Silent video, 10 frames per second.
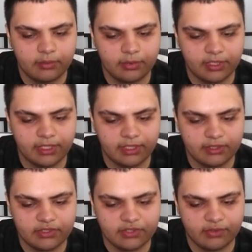But again,
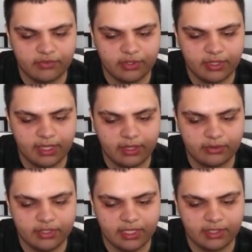this is a very
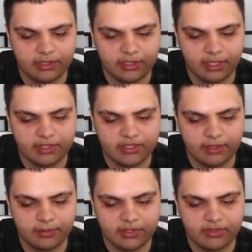outdated
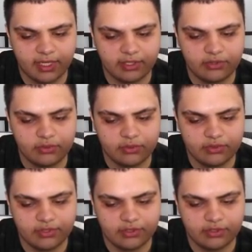concept that's not
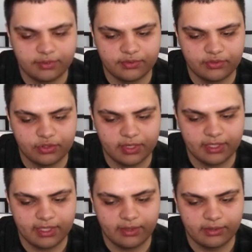used in terms of trade
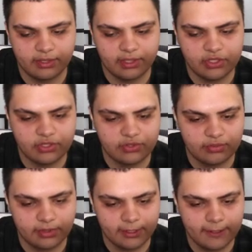calculations,
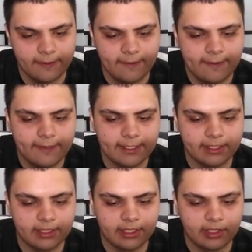really.
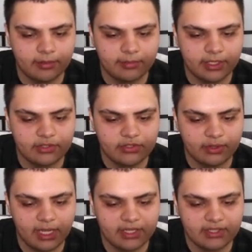And so
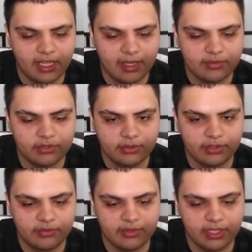it has an absolute
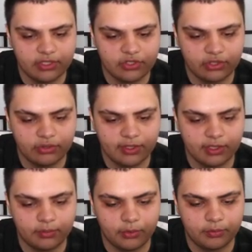advantage in
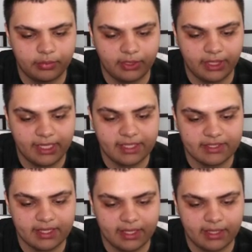creating both
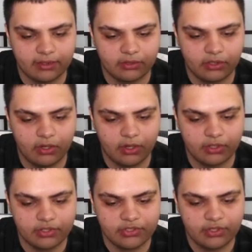planes and
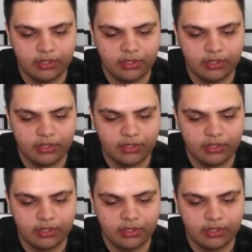cars.